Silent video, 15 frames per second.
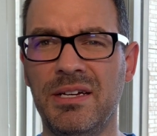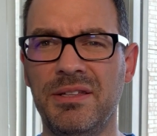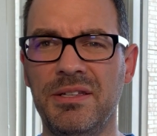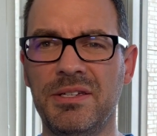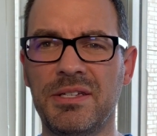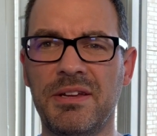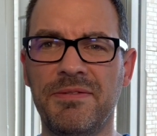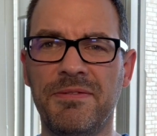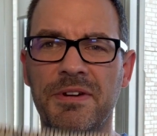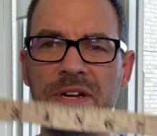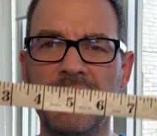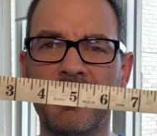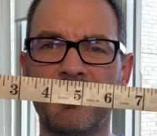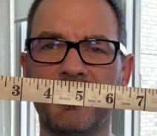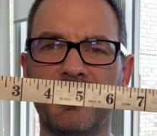This stuff right
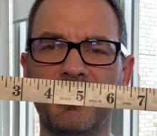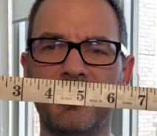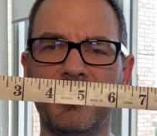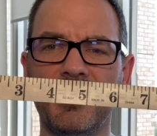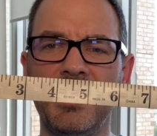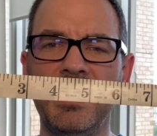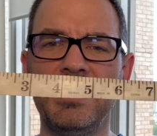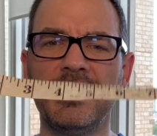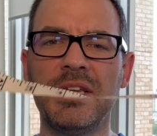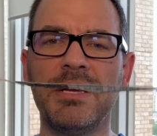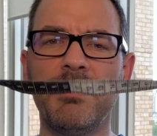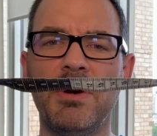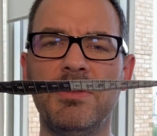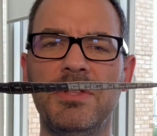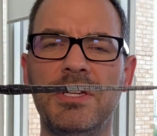here. The nice thing
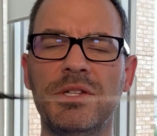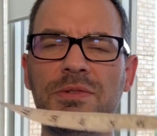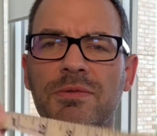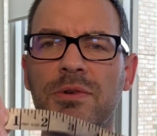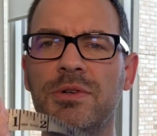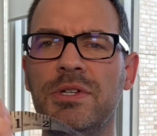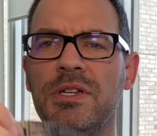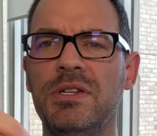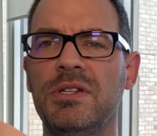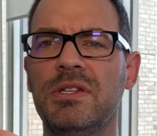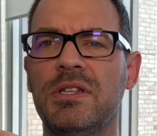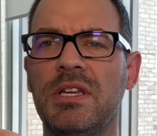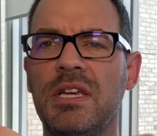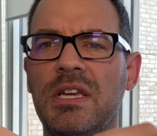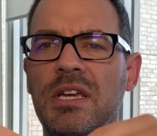about this
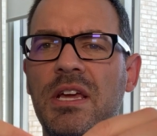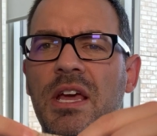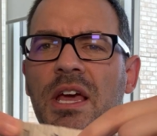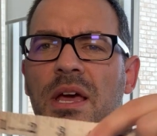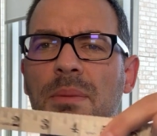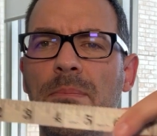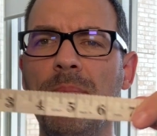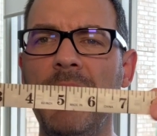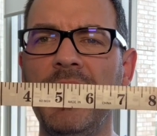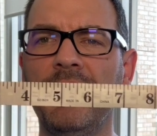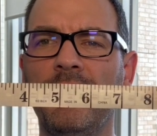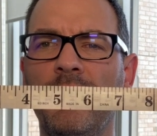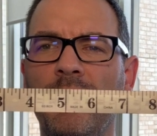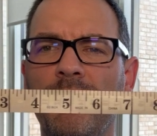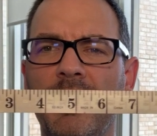versus the
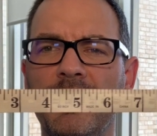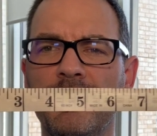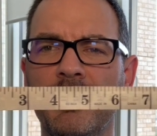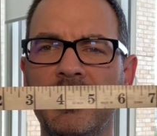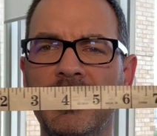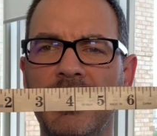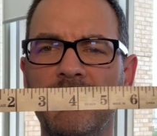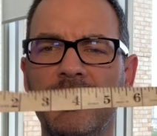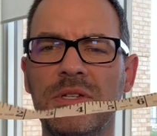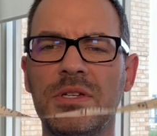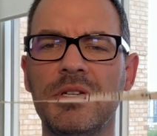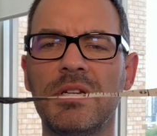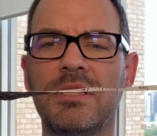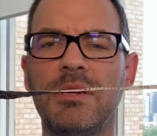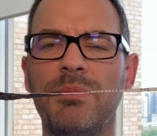metal measuring tape,
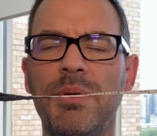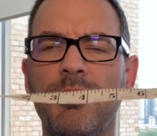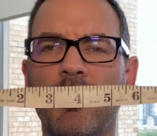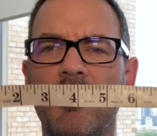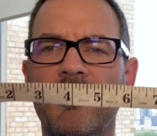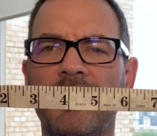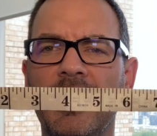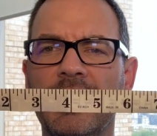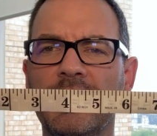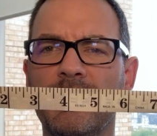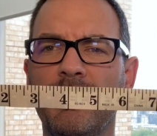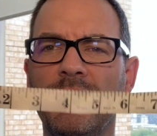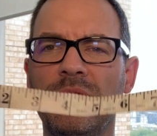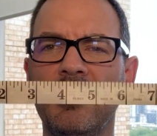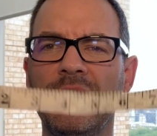this is a little bit more
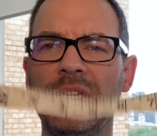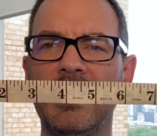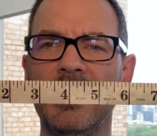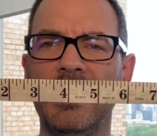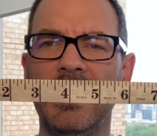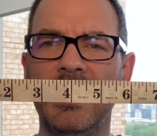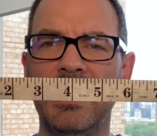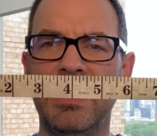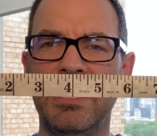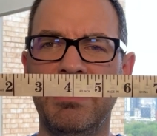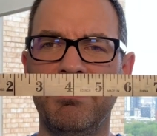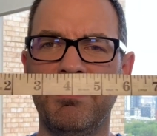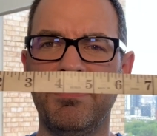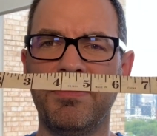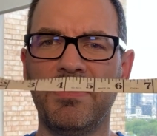flexible,
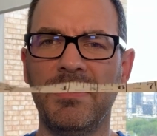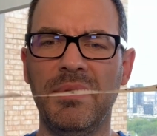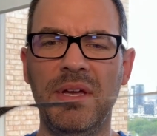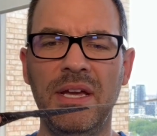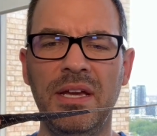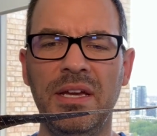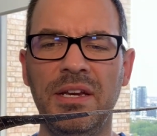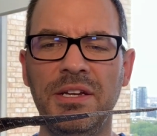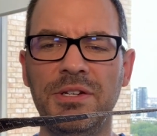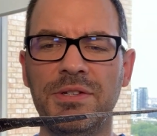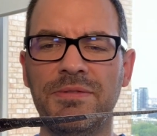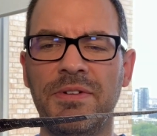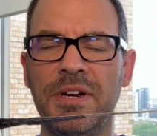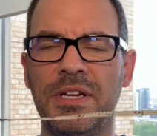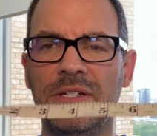and I
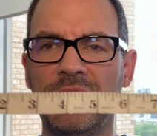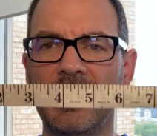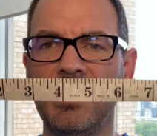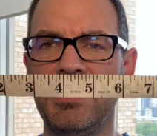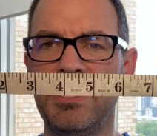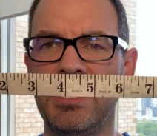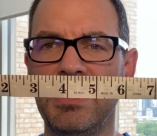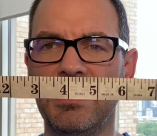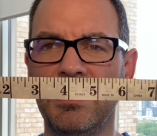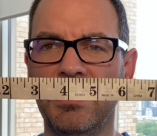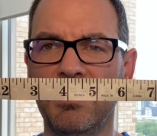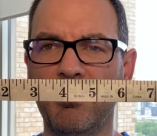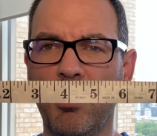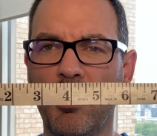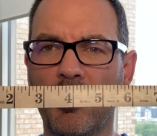just find it's easy
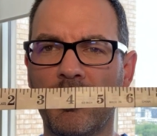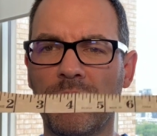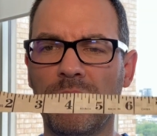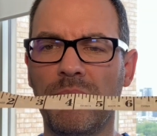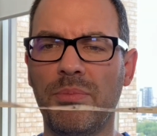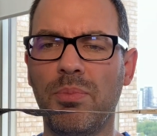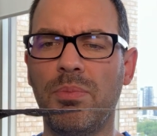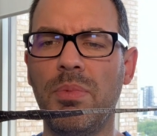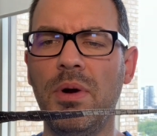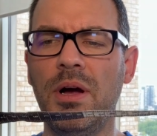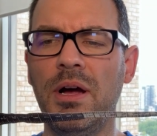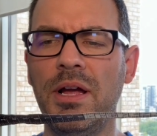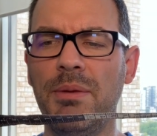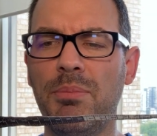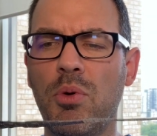to
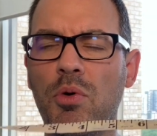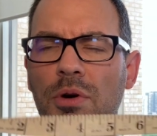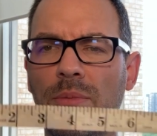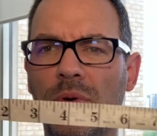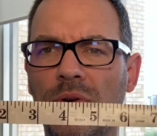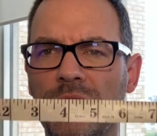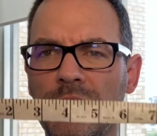and portable.